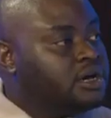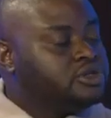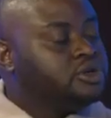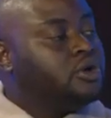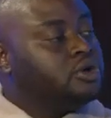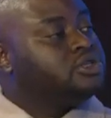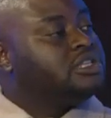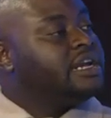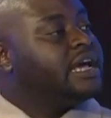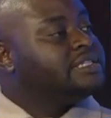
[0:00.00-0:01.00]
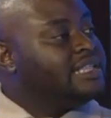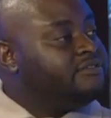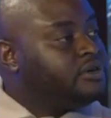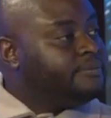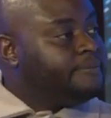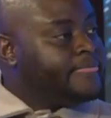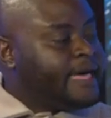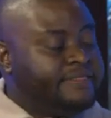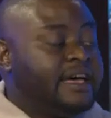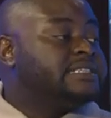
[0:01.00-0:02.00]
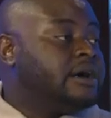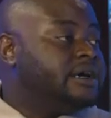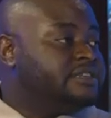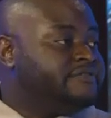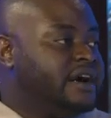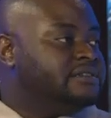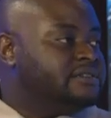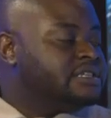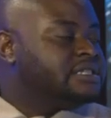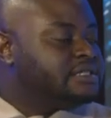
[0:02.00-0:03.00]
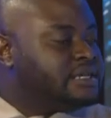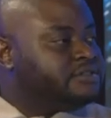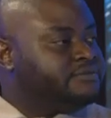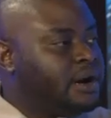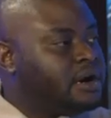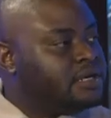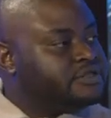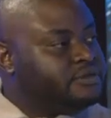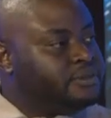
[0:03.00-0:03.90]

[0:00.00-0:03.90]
to go to the next level? And that's how I define the success of podcasts for